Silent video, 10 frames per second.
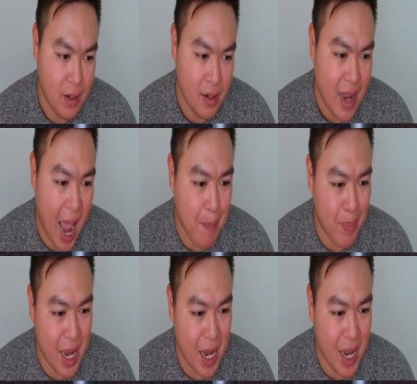at
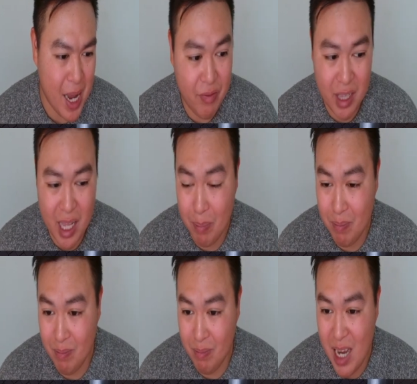best, I feel like
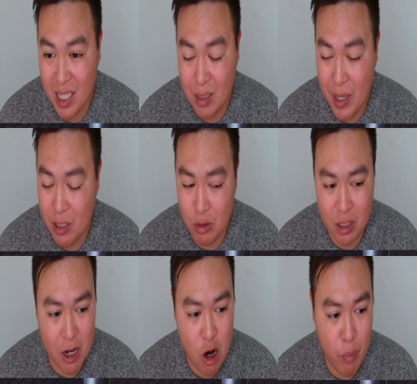Nascimento is
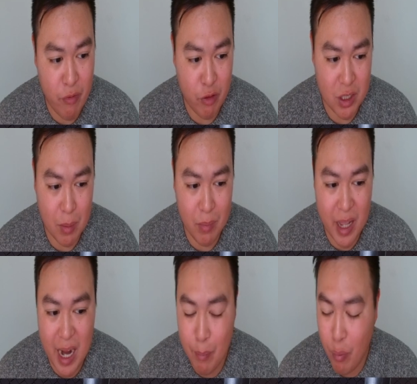going to hope for some
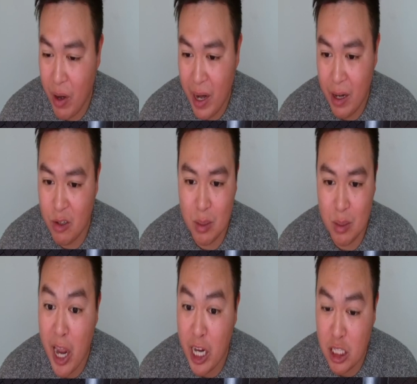lay and pray or some
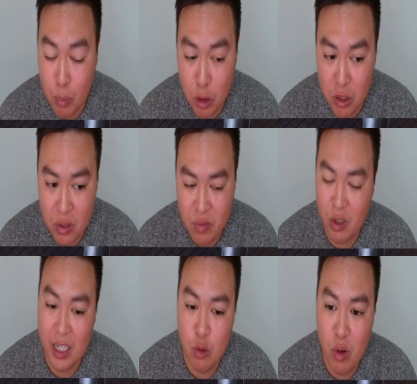cage push for
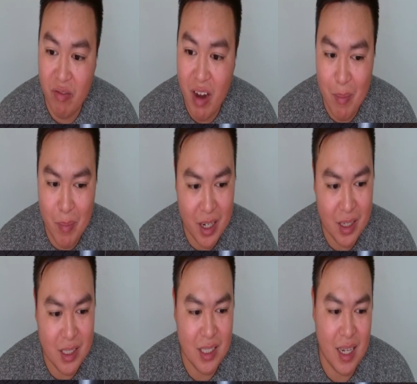like 25
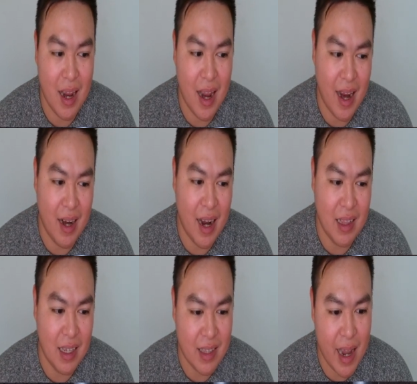minutes. And I
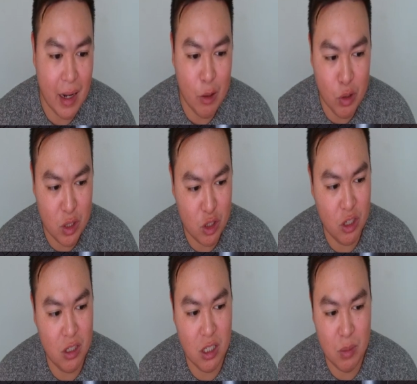think that Lewis
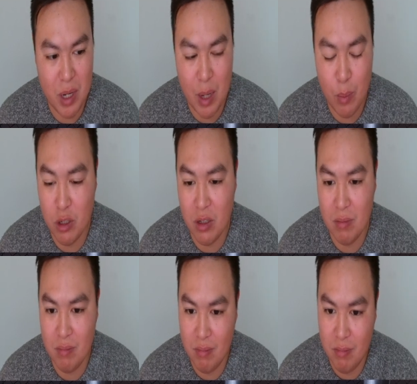should just be able to
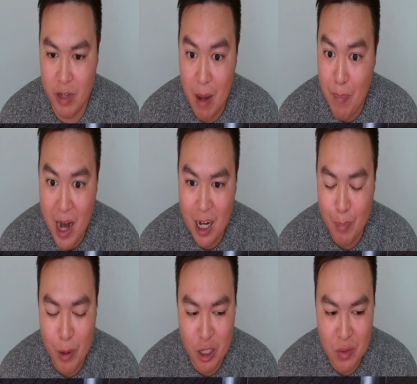get back
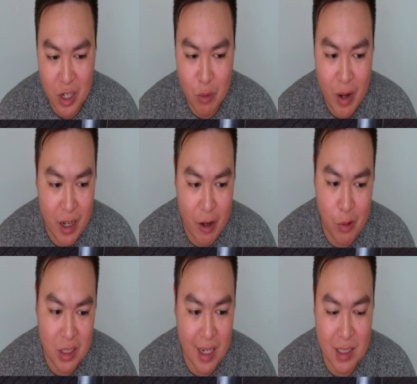up on his feet, right? He
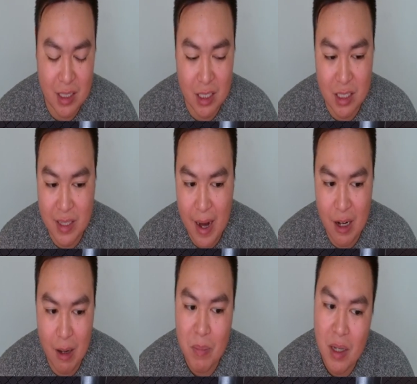always likes to just stand
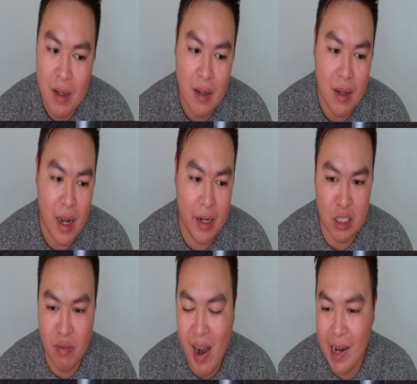up and
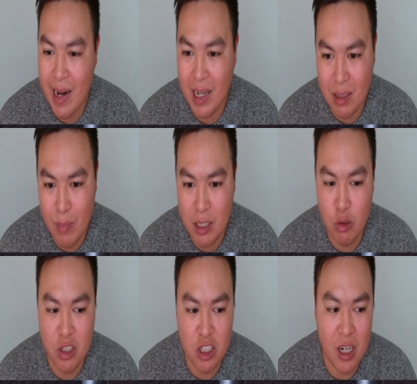just find
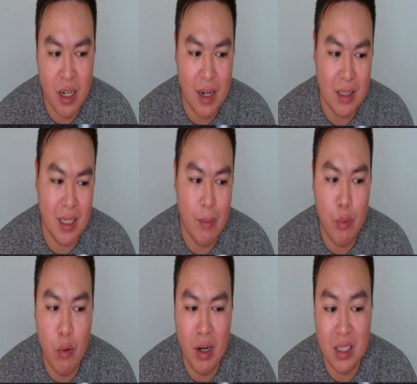Nascimento's chin at some
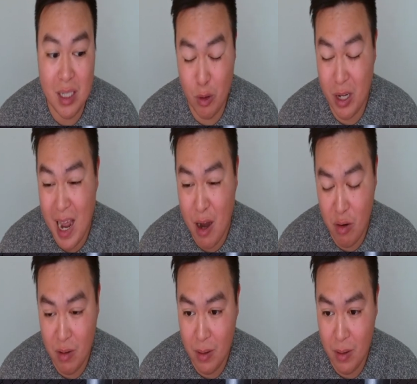point, similar to how